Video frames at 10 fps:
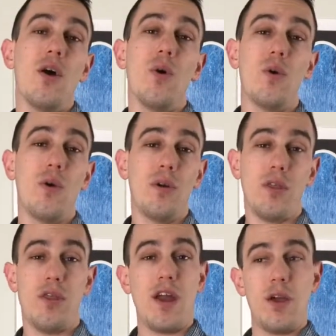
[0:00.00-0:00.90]
or
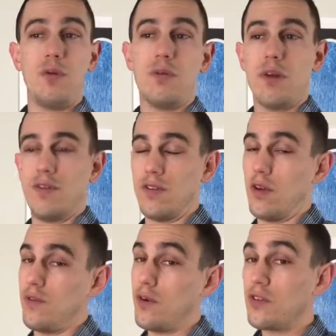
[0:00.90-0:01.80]
they, if it's their
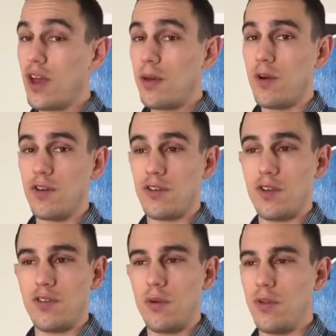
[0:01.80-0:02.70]
first game, are just going
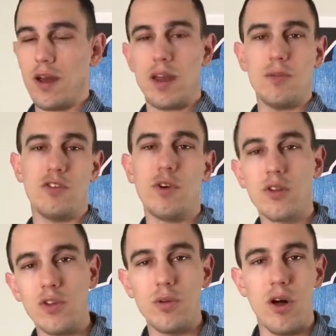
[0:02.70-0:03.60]
to say, well, that game just took
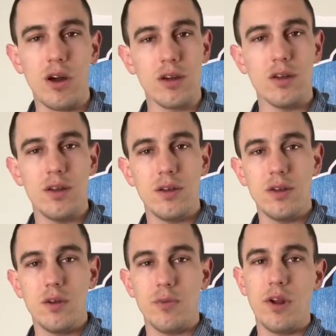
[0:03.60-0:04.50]
too long,
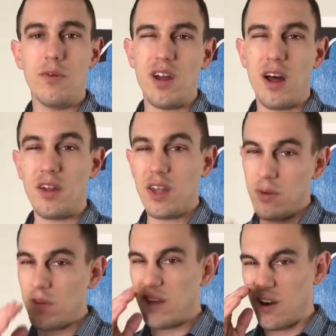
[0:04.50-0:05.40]
when in reality it
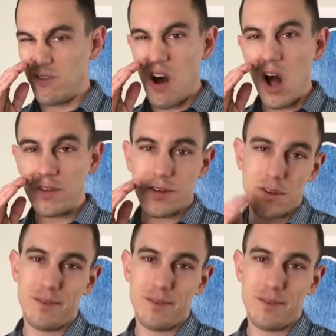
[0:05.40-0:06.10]
was their fault.